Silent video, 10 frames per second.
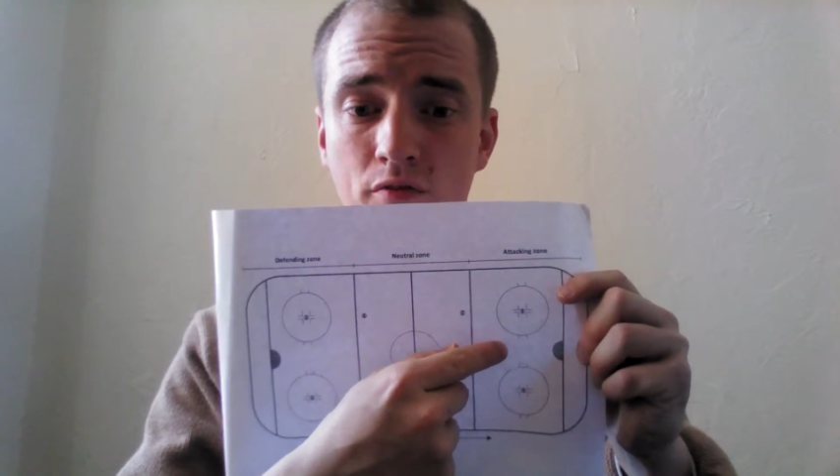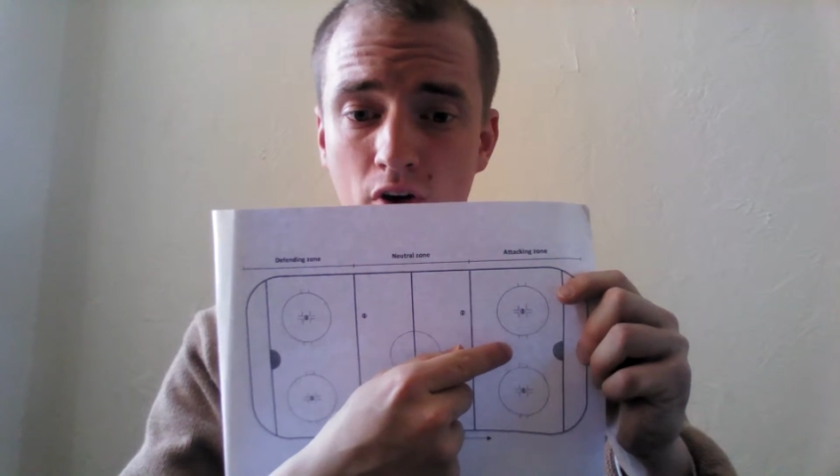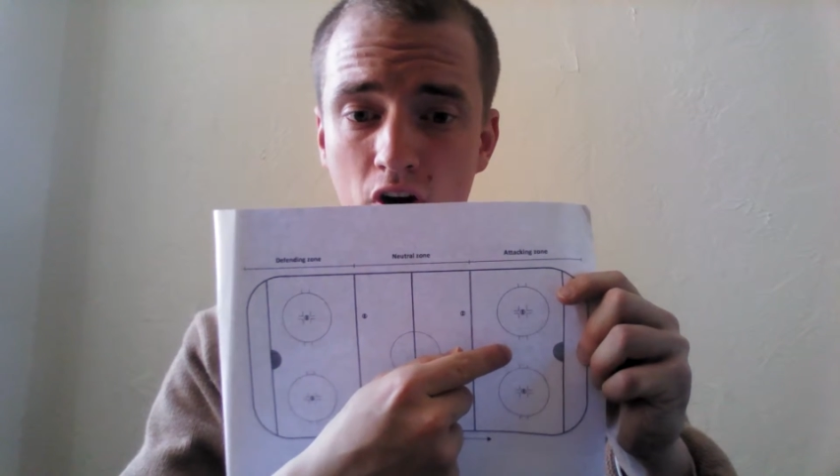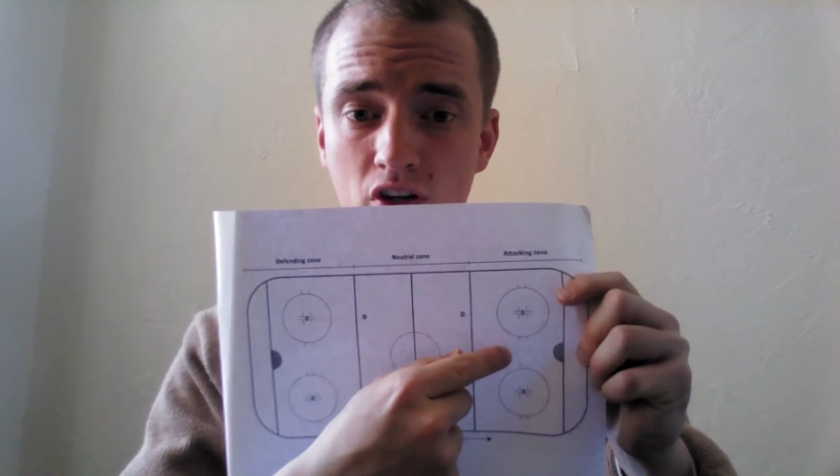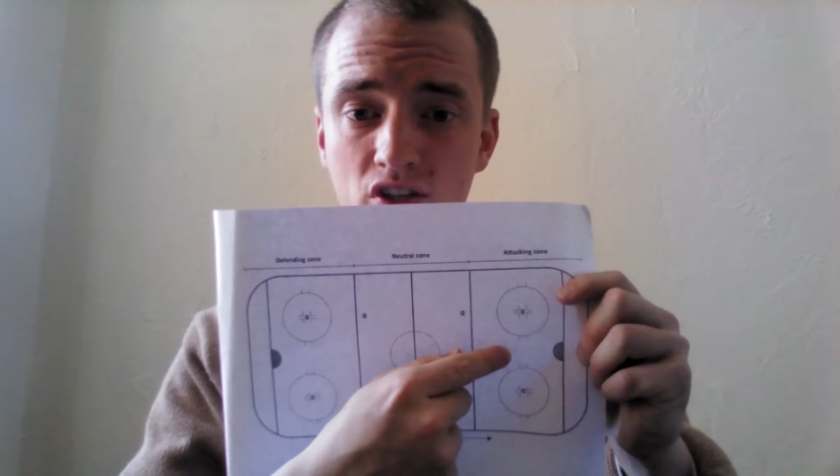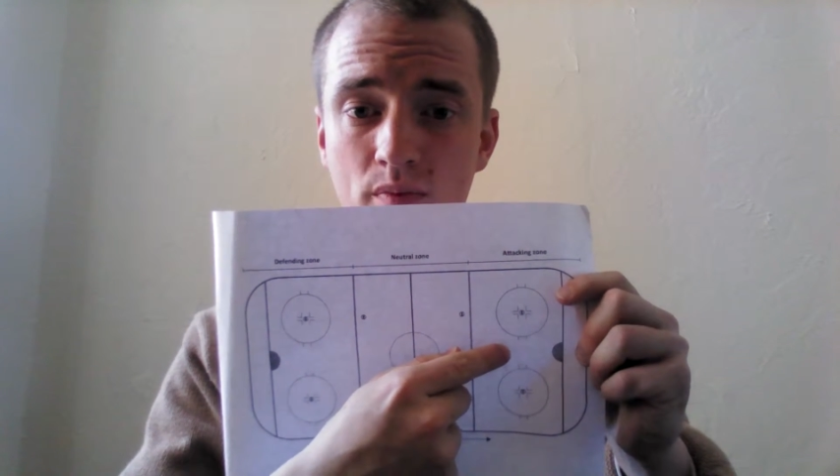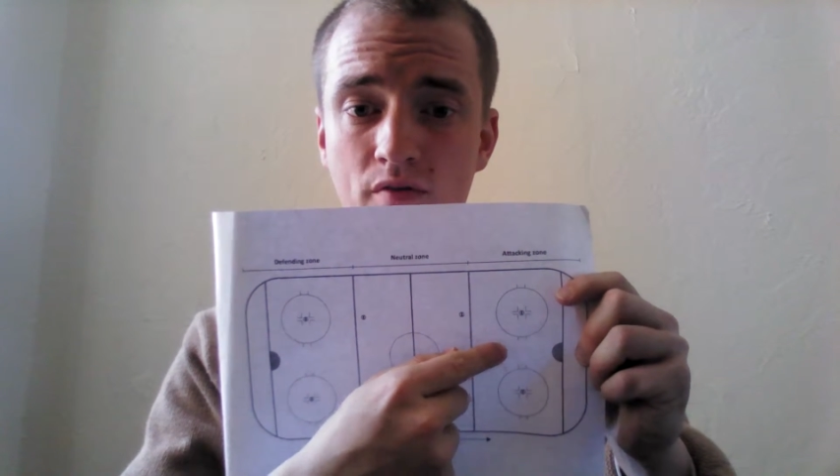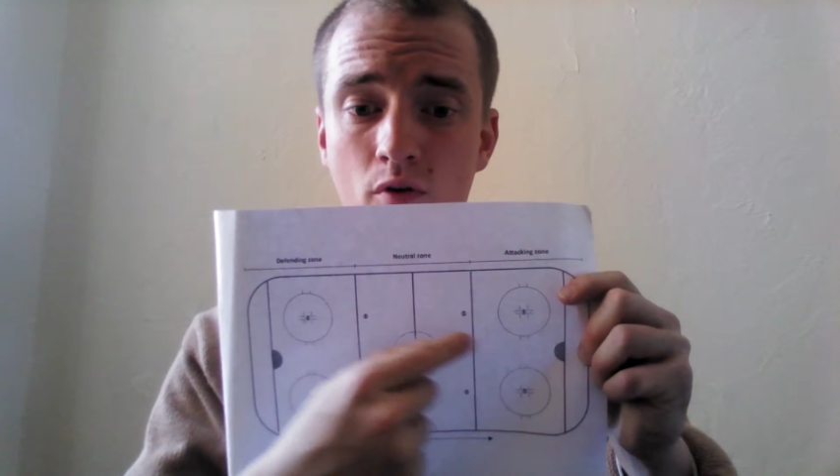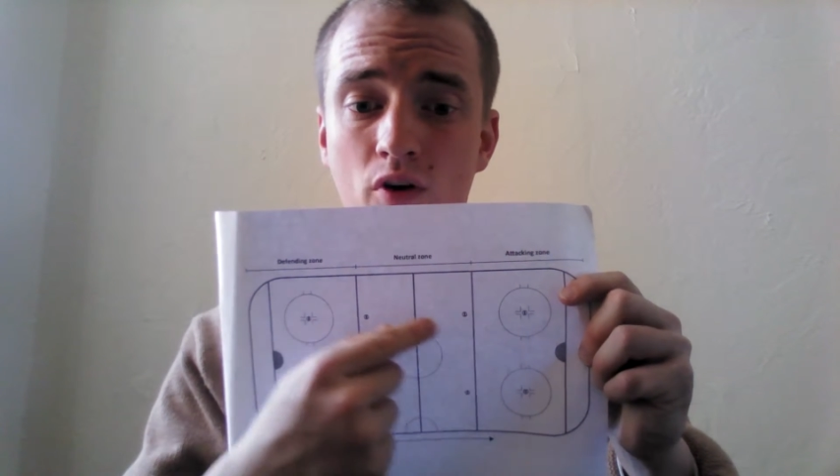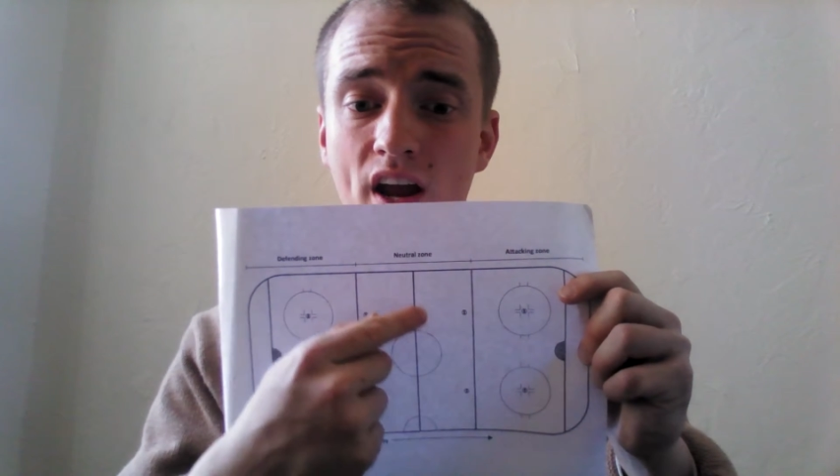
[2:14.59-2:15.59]
first
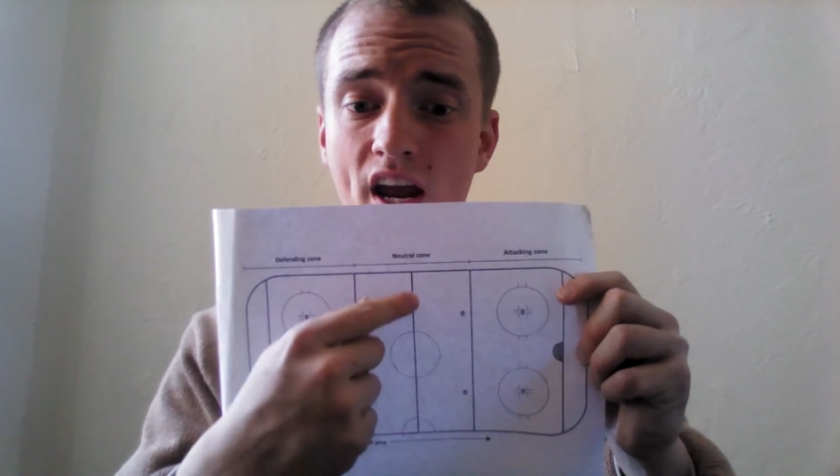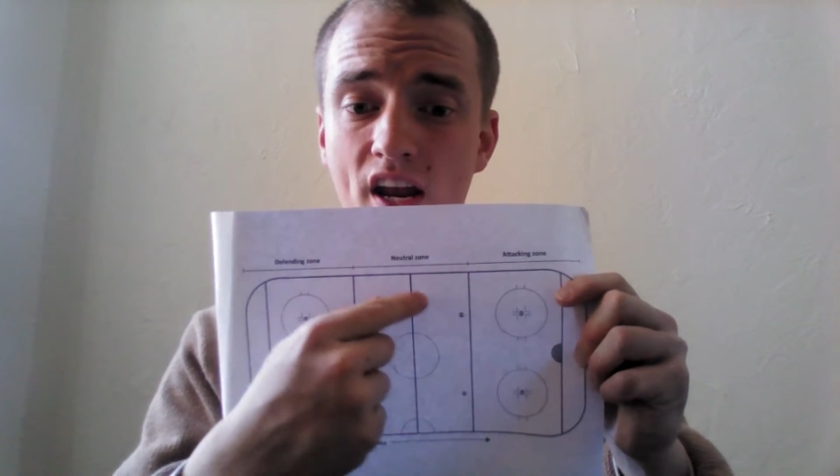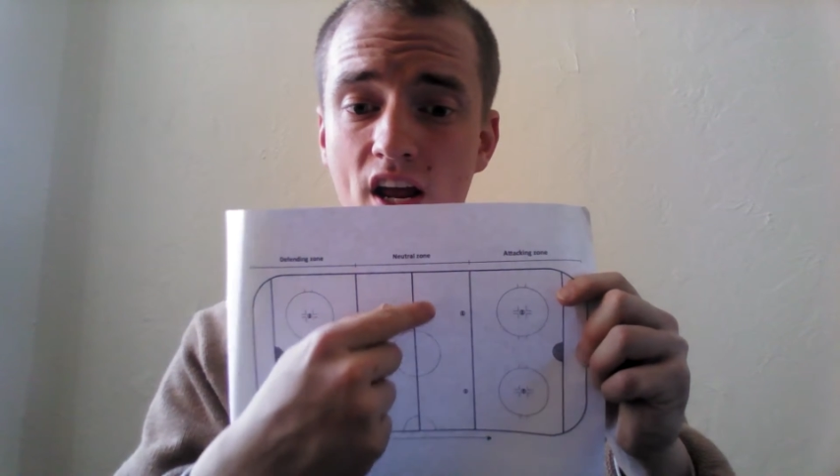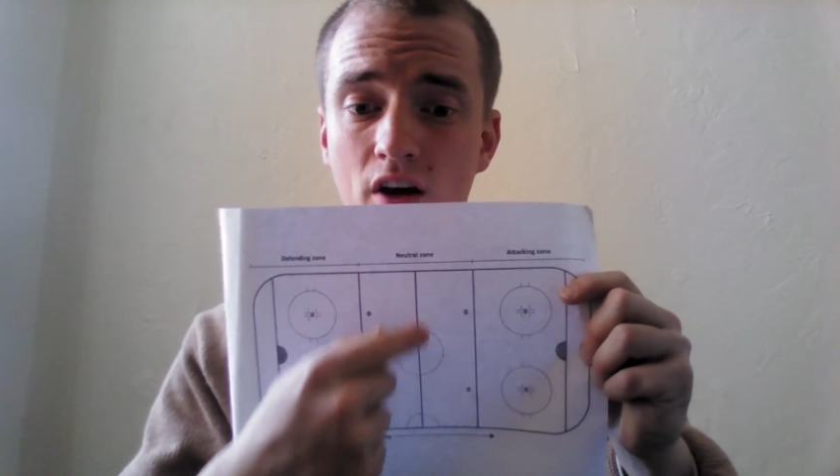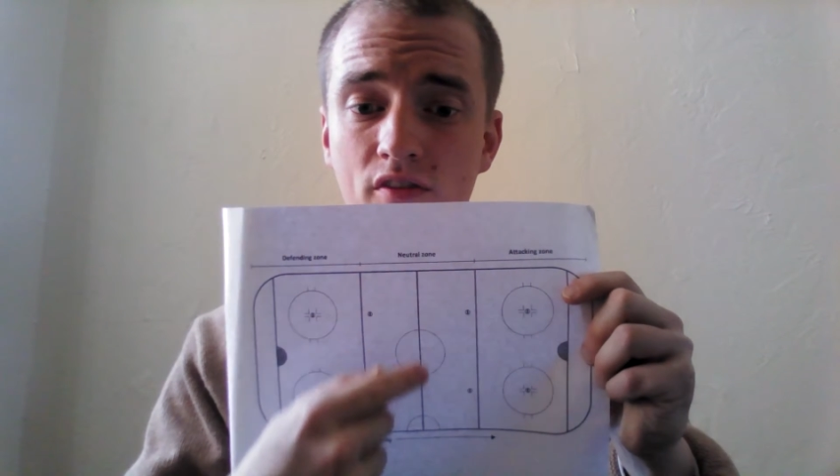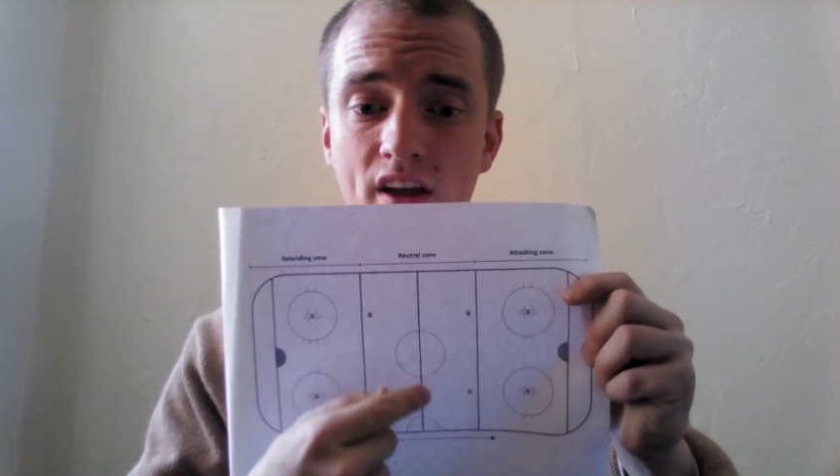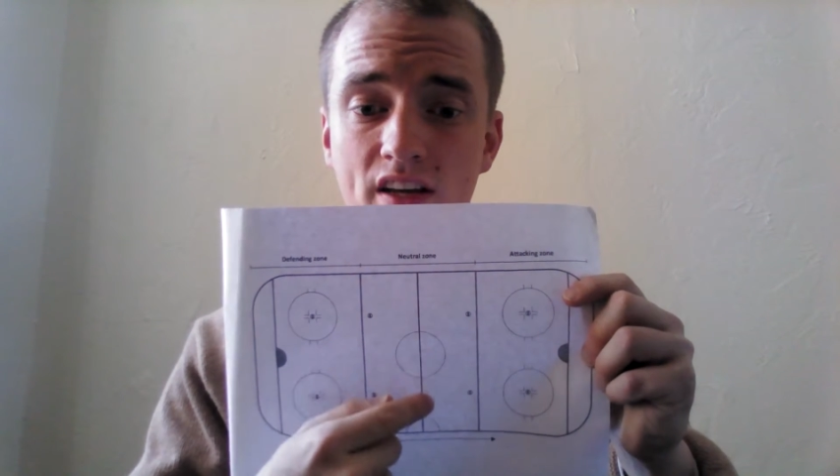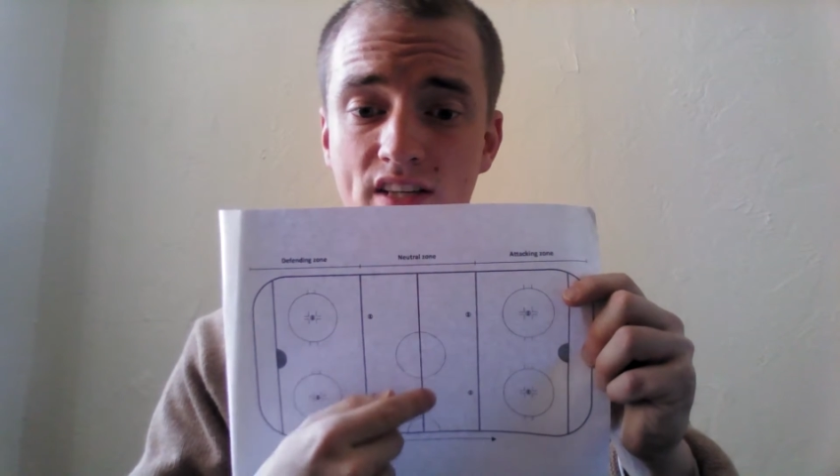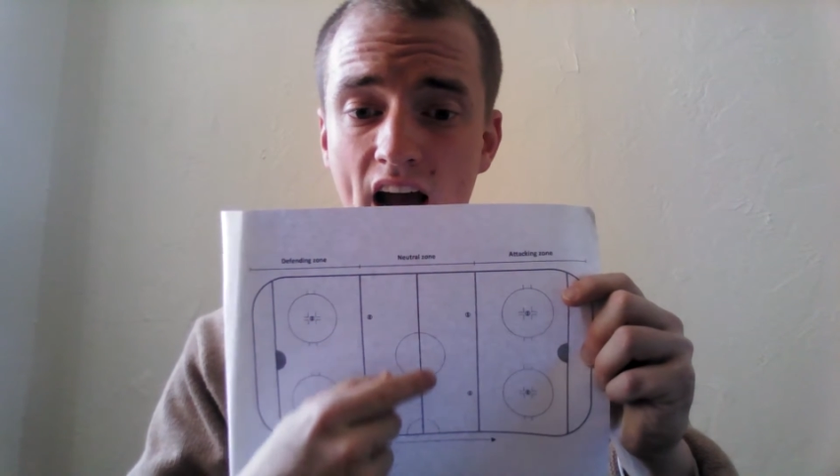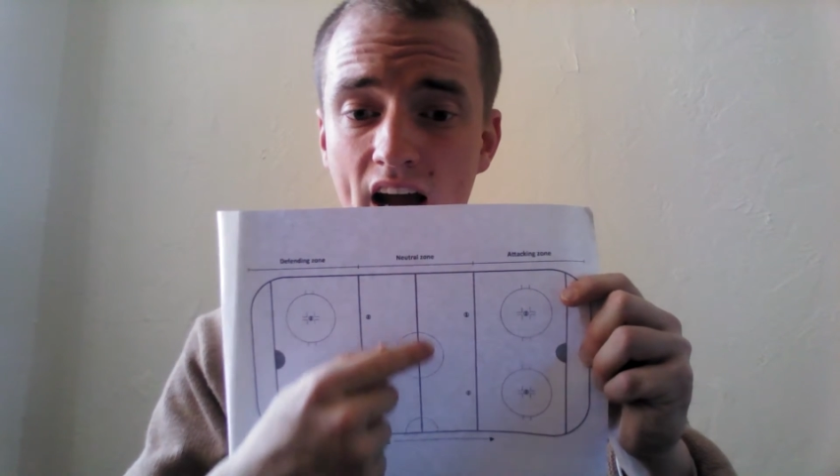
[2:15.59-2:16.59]
before any of the
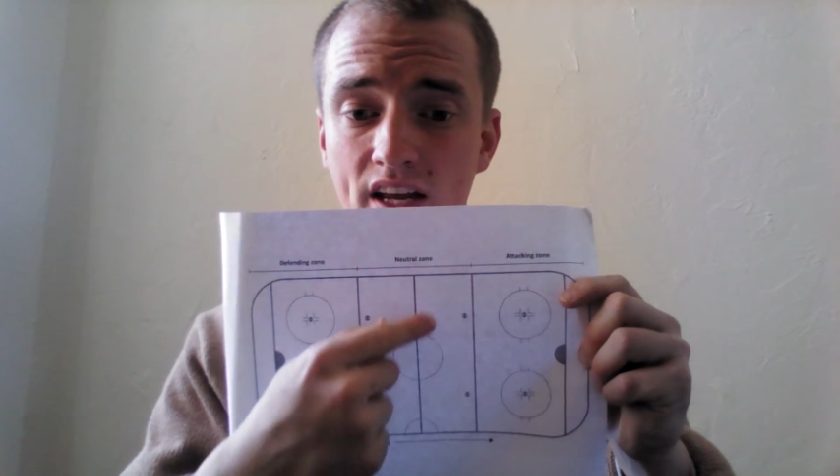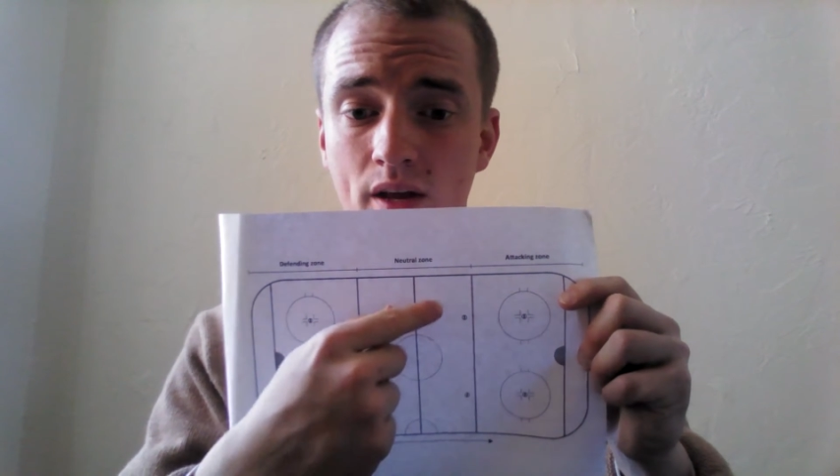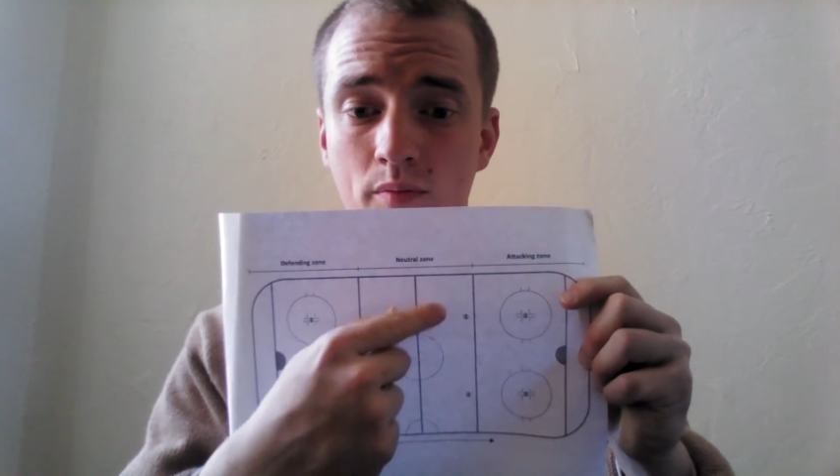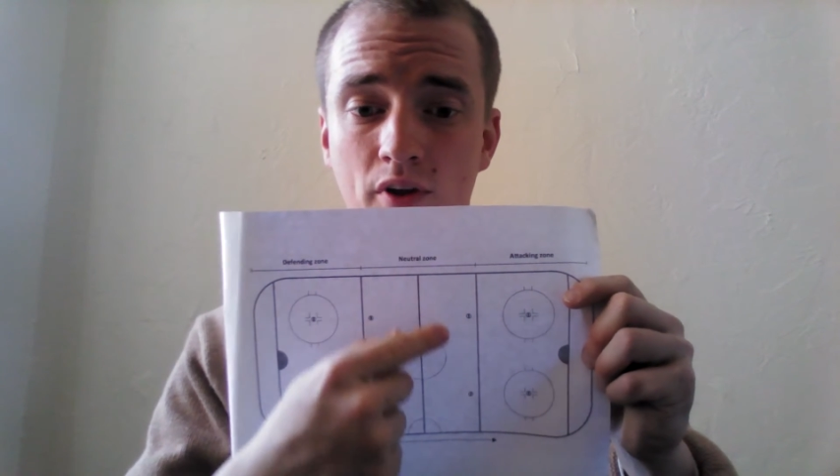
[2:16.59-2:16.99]
attacking